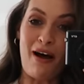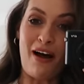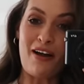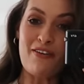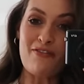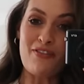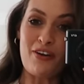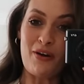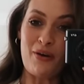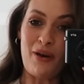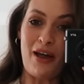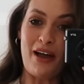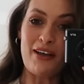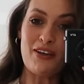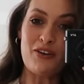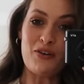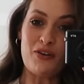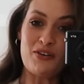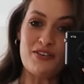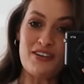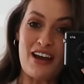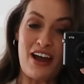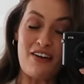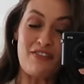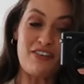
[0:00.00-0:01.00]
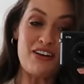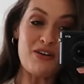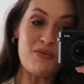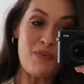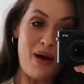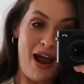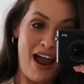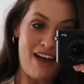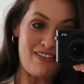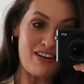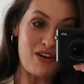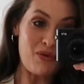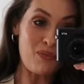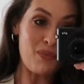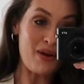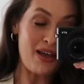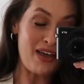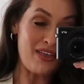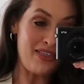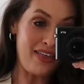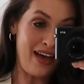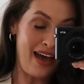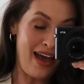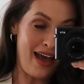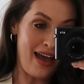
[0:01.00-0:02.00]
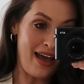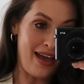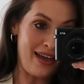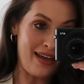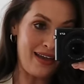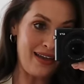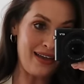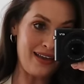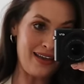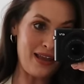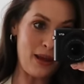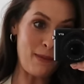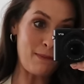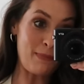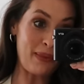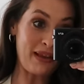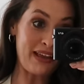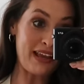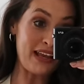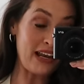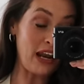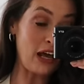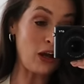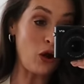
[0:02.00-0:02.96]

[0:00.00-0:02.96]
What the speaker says: I feel like you could definitely wear it with a bikini,